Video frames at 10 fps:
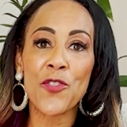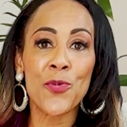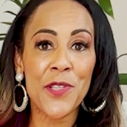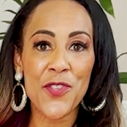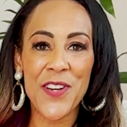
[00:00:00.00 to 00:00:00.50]

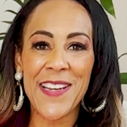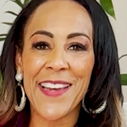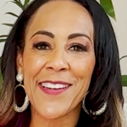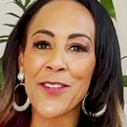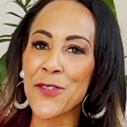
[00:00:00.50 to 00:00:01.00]
to
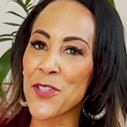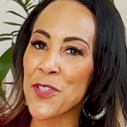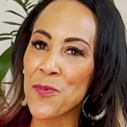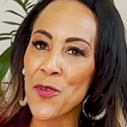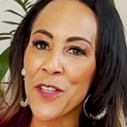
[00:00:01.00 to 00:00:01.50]
Australia goes as
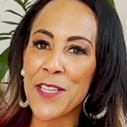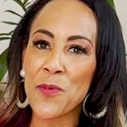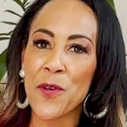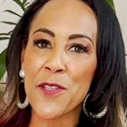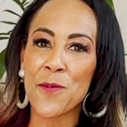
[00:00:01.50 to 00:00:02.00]
smoothly as
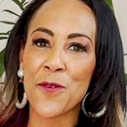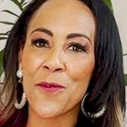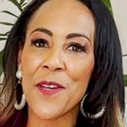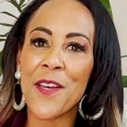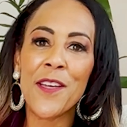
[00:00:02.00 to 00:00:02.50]
possible.
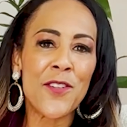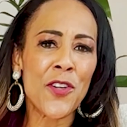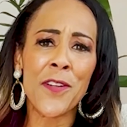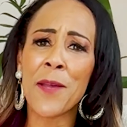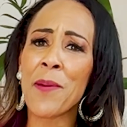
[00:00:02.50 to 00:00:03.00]

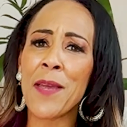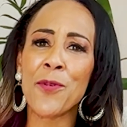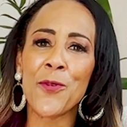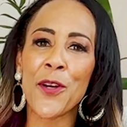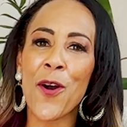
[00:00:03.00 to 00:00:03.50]
Don't let
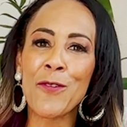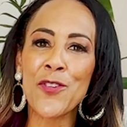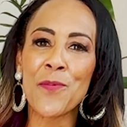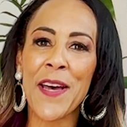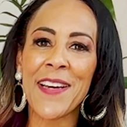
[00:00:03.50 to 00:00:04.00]
paperwork hold
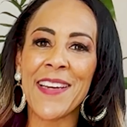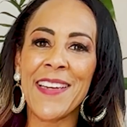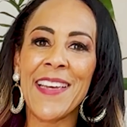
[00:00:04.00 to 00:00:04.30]
you back.